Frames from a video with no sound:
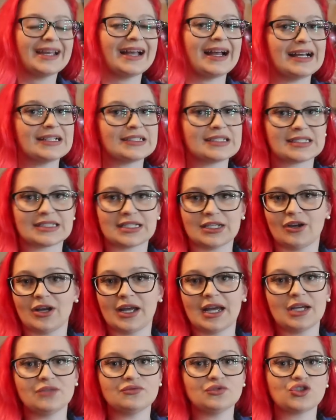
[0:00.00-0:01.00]
as I say, I
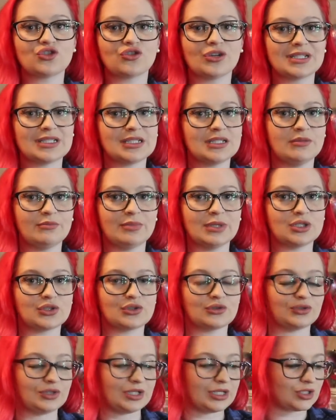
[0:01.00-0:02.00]
haven't tried any bits
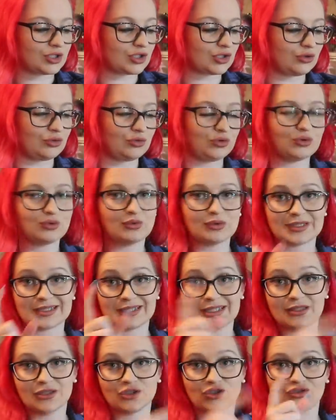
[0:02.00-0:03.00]
on yet, so you will
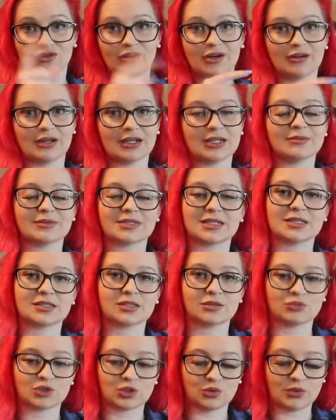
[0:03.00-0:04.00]
see the try on clips as
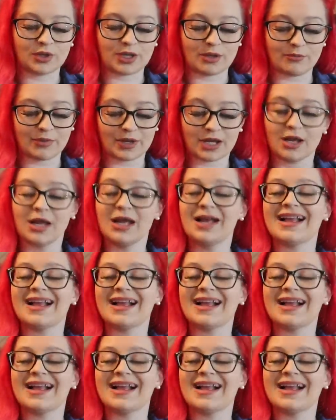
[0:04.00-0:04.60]
I'm talking, but